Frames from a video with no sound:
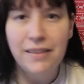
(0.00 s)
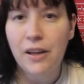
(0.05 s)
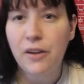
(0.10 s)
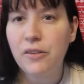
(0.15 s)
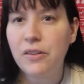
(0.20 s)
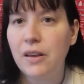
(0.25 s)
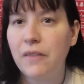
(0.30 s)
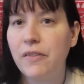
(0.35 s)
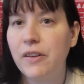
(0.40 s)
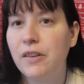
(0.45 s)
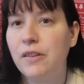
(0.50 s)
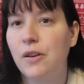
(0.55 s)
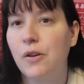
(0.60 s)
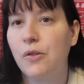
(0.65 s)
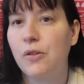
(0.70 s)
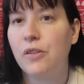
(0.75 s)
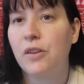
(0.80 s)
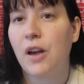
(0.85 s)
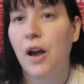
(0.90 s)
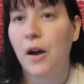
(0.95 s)
do those other
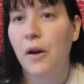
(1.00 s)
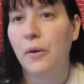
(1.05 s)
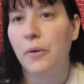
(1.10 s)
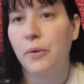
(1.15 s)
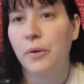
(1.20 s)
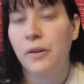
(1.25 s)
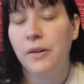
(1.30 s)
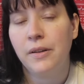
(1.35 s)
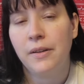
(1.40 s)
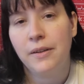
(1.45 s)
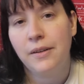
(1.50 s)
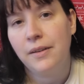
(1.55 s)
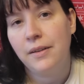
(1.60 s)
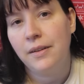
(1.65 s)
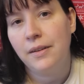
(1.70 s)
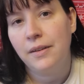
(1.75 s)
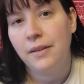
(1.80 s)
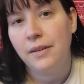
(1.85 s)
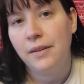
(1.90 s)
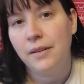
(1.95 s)
socks go?
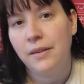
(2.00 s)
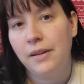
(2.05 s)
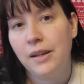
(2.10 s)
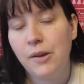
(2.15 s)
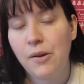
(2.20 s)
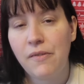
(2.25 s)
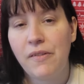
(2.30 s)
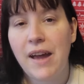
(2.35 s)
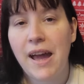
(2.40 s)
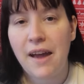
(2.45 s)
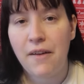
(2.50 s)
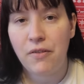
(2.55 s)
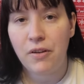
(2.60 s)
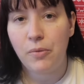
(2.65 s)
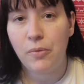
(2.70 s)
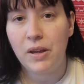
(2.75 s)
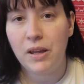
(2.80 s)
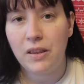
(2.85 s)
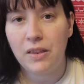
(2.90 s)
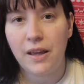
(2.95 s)
Do you ever have
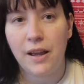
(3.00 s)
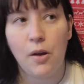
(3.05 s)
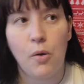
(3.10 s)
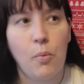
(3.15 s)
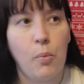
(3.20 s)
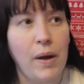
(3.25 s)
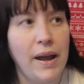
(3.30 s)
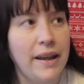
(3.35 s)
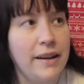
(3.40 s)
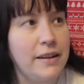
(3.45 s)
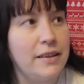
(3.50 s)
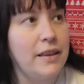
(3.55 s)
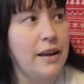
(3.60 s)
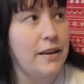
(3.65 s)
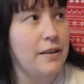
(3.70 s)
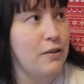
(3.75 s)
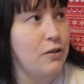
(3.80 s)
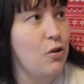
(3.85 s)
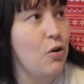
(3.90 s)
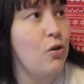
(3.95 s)
it where you think, where did
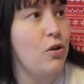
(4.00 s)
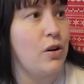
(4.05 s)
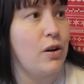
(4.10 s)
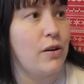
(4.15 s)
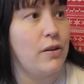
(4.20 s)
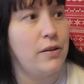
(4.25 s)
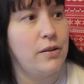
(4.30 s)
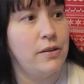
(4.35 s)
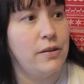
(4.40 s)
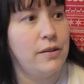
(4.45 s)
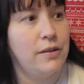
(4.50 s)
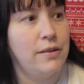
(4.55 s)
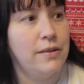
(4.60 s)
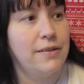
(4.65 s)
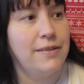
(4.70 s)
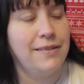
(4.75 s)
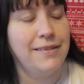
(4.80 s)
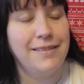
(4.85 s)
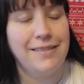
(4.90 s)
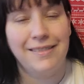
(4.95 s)
that sock go?
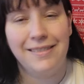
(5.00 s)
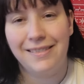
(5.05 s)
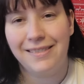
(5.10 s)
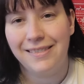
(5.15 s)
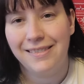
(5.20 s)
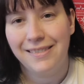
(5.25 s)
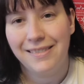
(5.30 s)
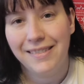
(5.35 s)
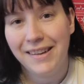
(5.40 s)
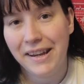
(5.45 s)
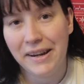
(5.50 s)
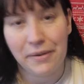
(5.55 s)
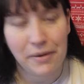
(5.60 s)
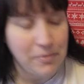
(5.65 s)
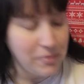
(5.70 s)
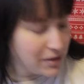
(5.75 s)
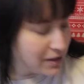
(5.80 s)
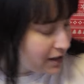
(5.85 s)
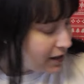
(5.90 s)
Anyway,